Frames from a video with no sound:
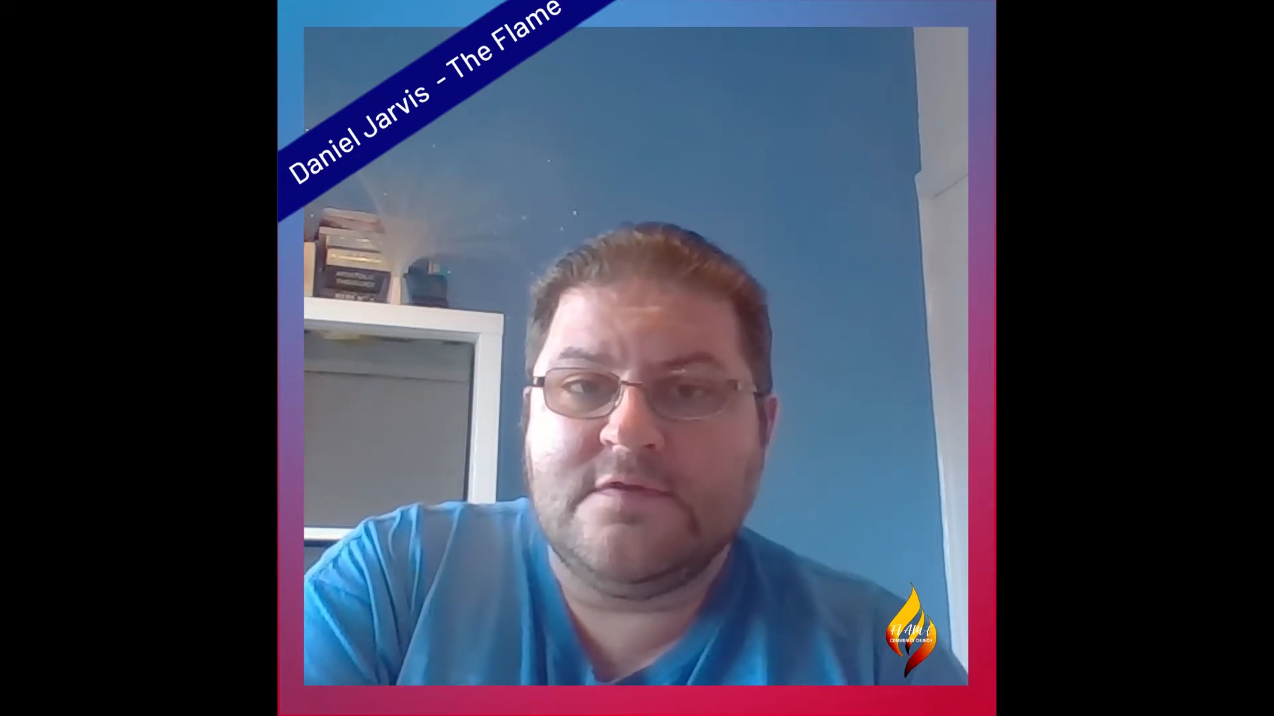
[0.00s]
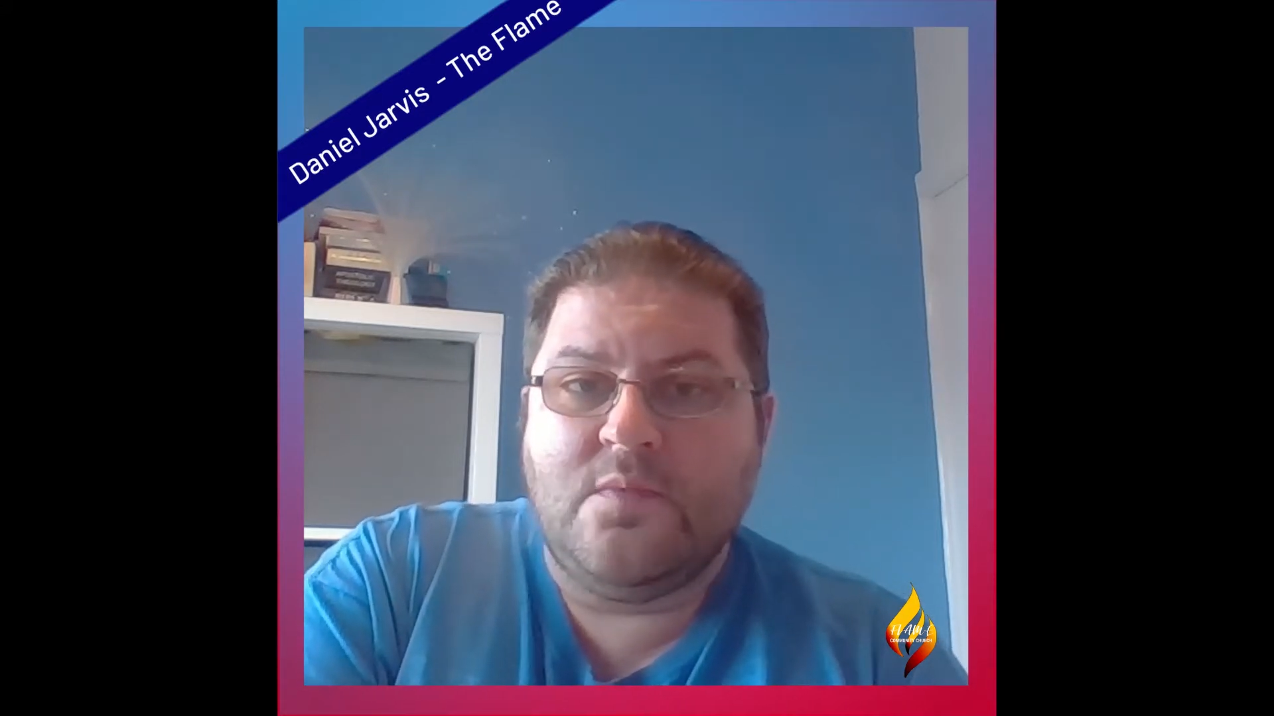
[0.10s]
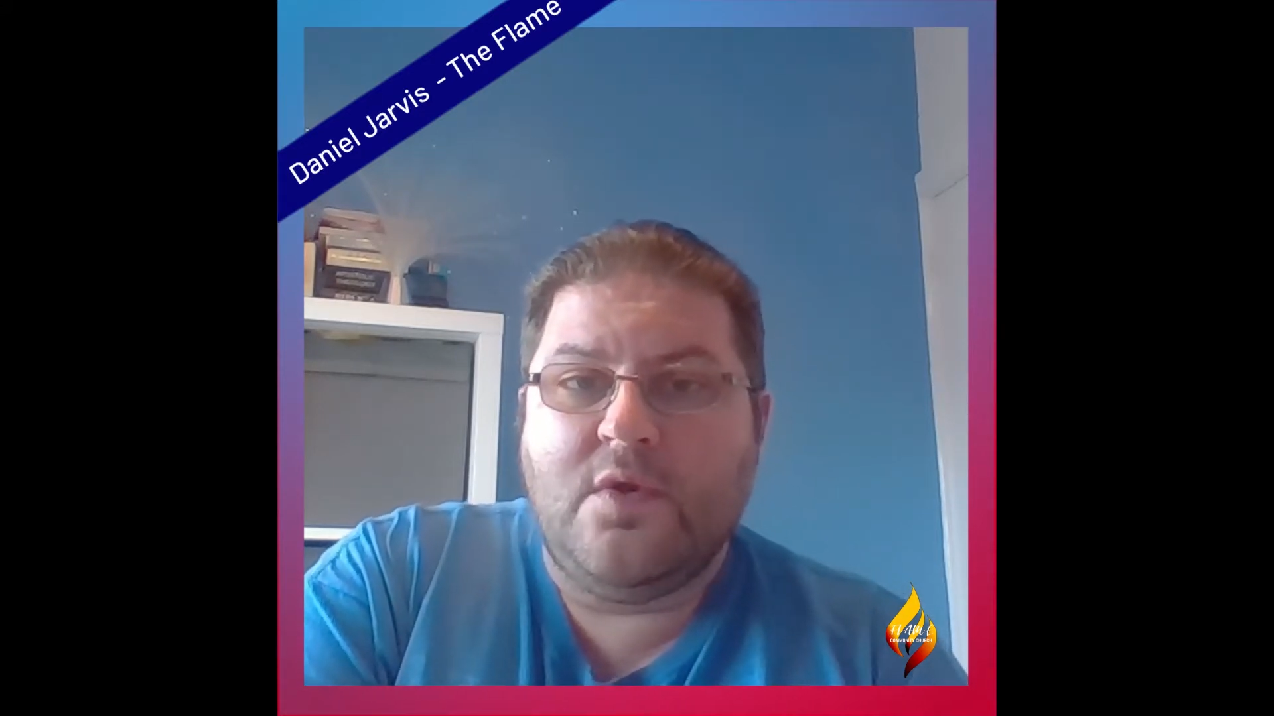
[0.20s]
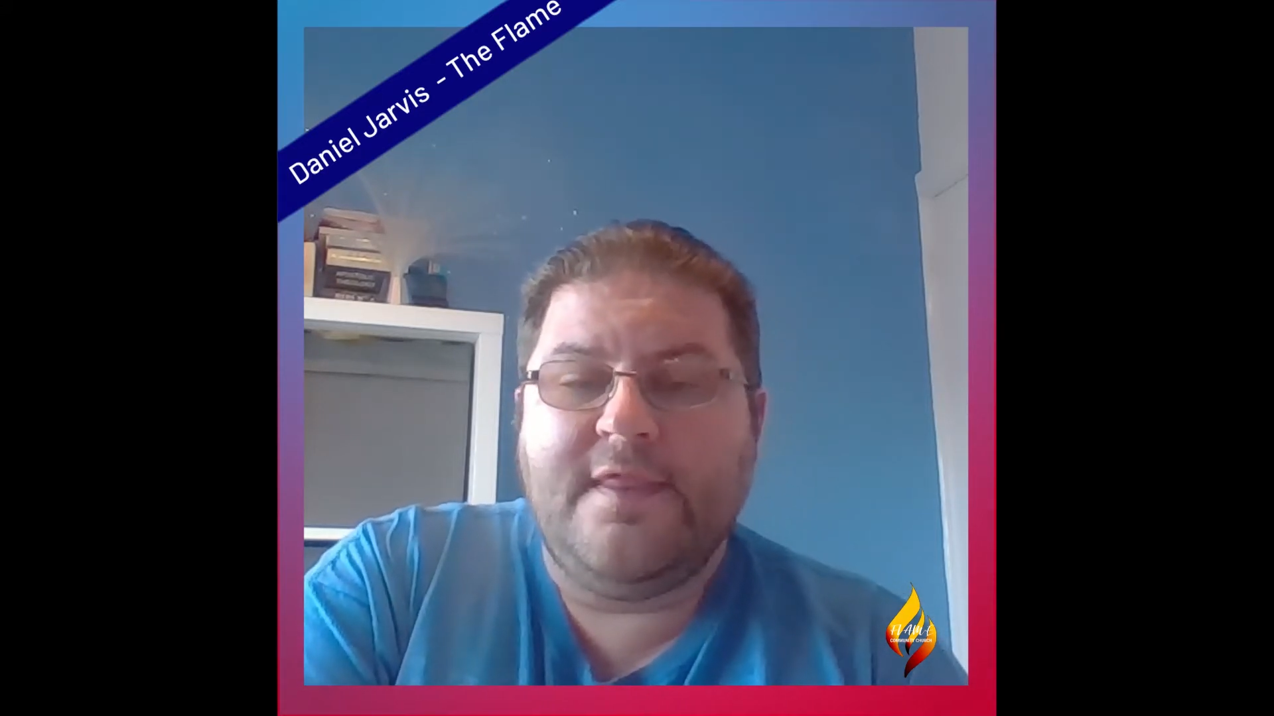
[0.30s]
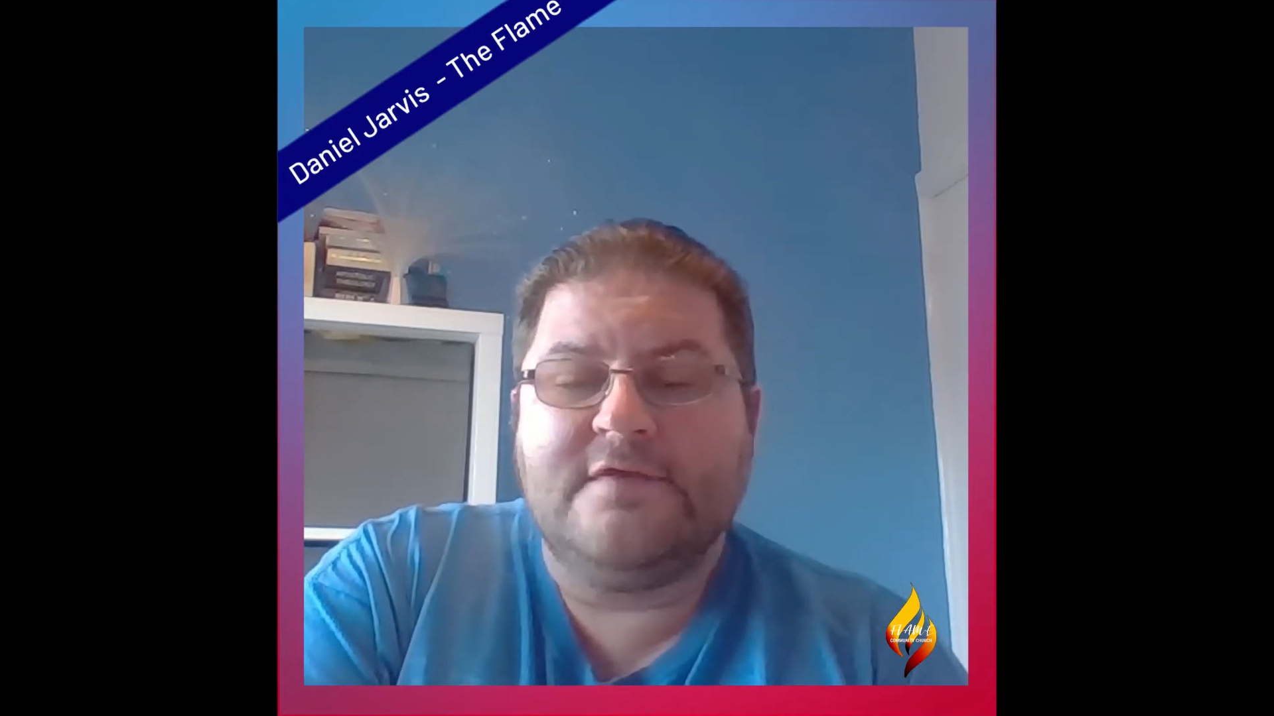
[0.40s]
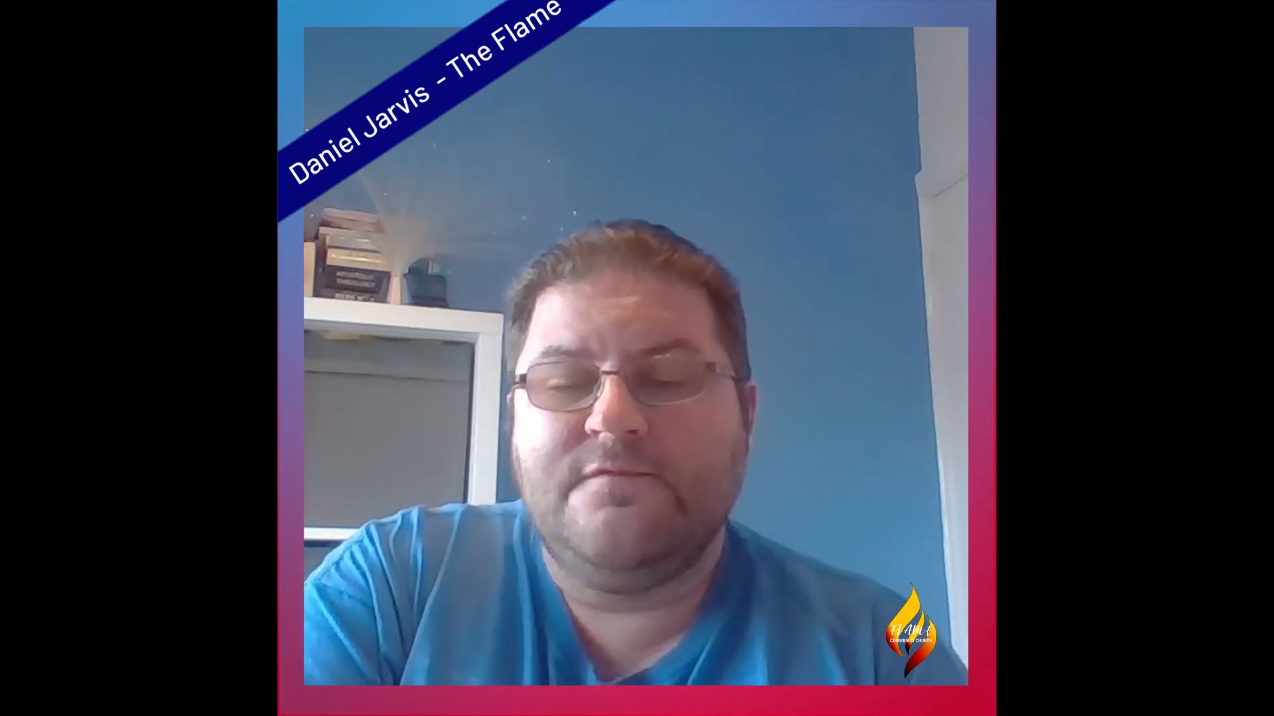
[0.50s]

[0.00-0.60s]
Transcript: and what that's